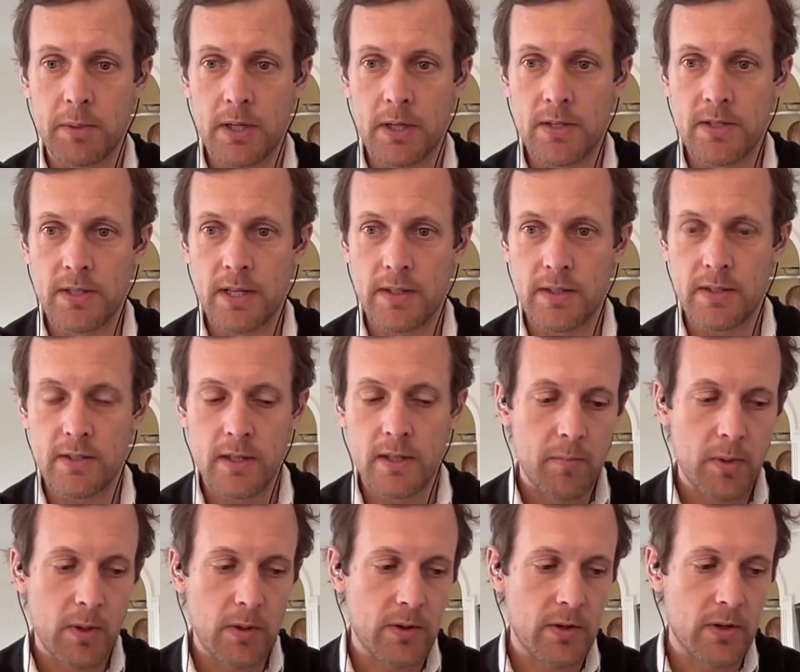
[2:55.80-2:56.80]
broad sense,
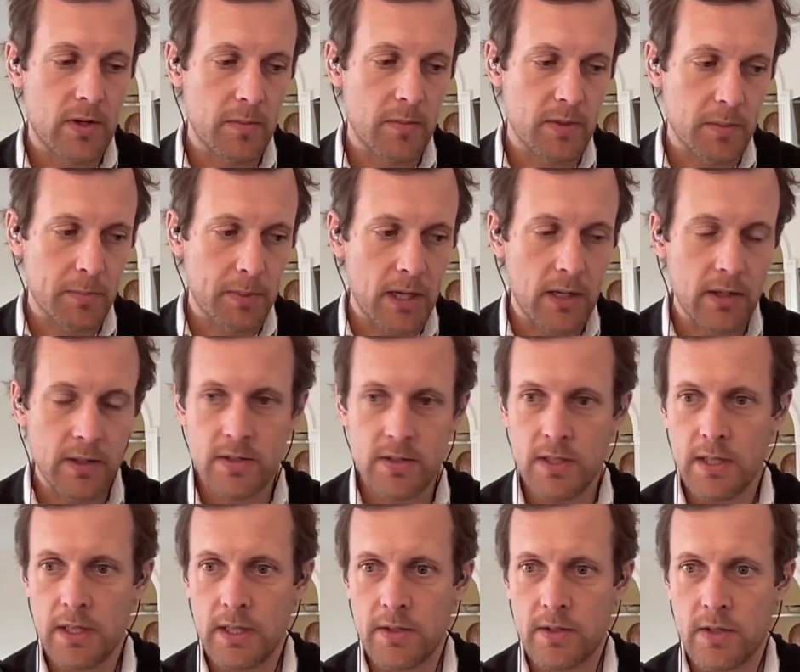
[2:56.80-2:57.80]
both in terms of
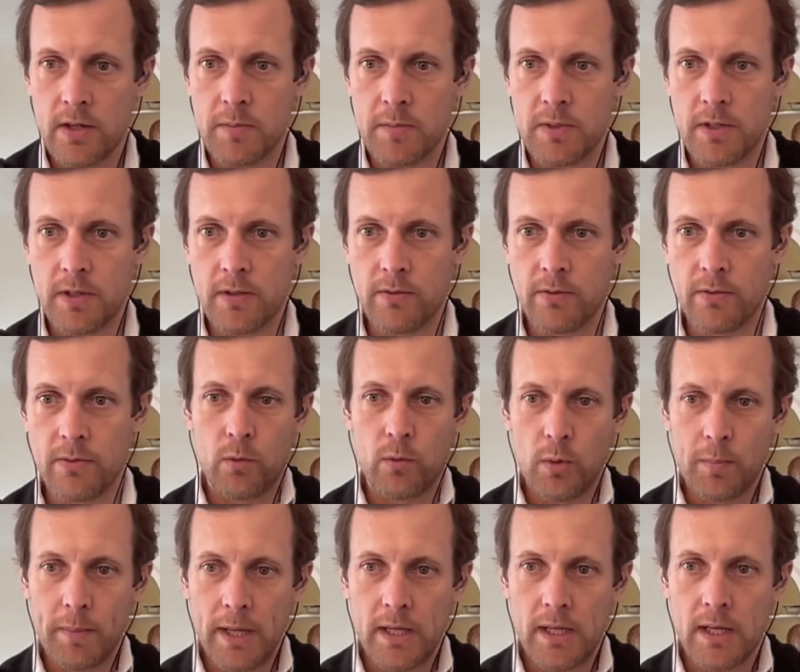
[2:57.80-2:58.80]
policy, in terms of
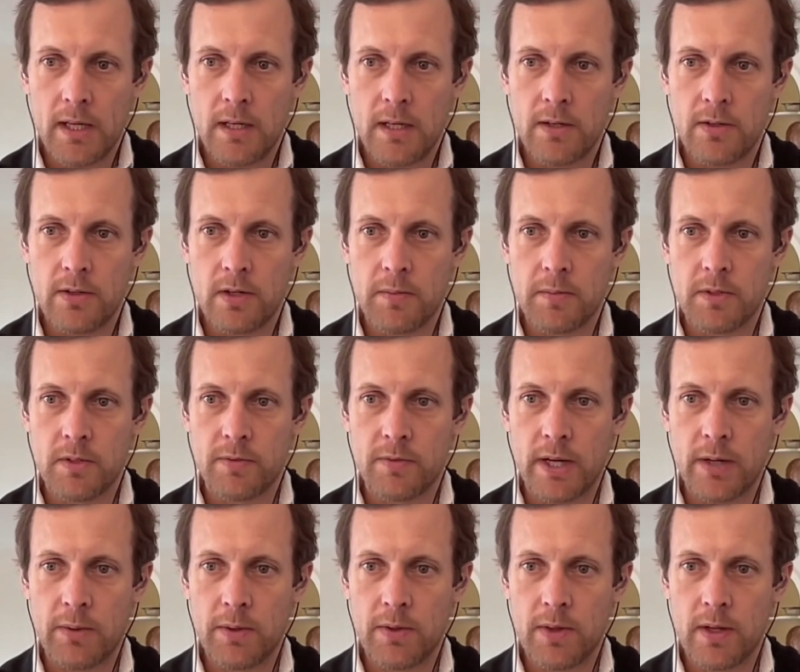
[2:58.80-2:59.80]
rulemaking, in terms of
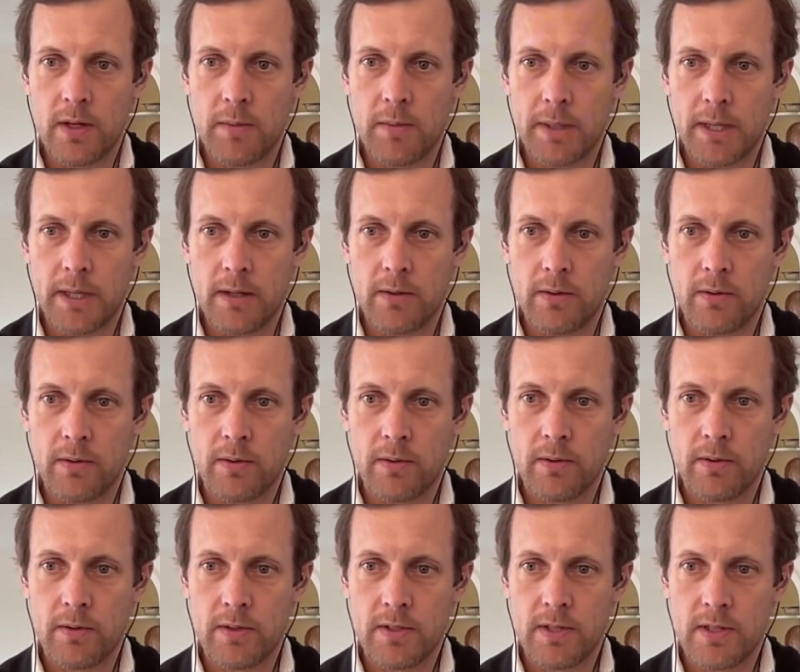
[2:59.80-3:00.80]
how we think about
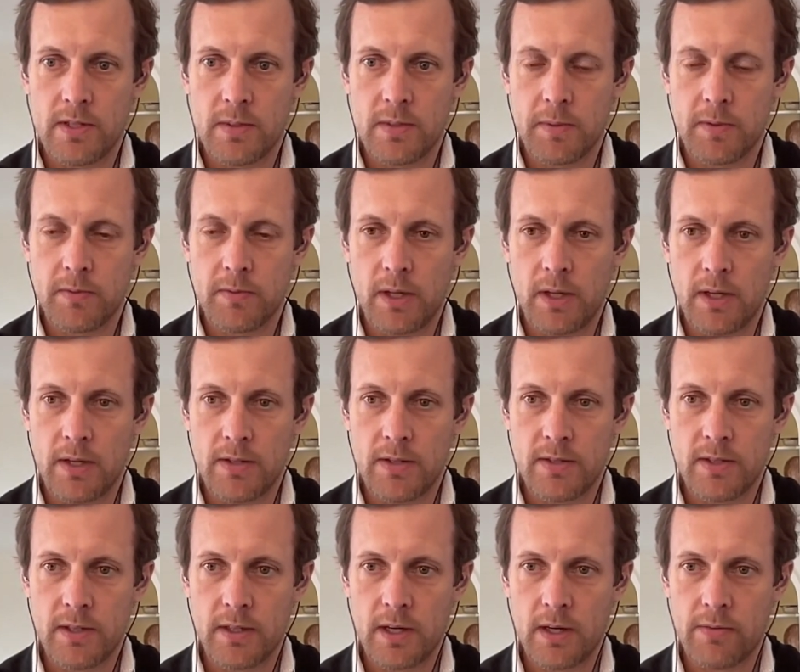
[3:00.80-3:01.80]
the system of
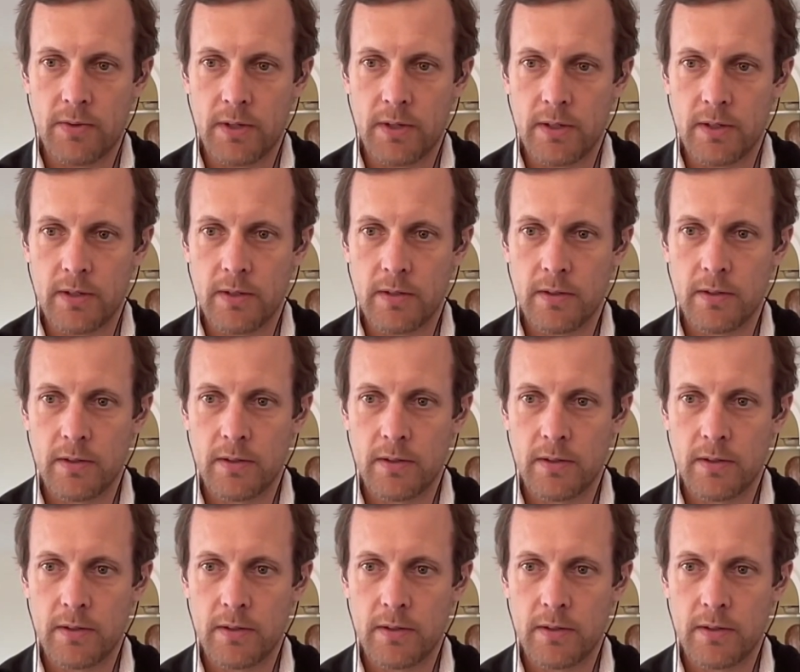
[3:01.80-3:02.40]
laws that govern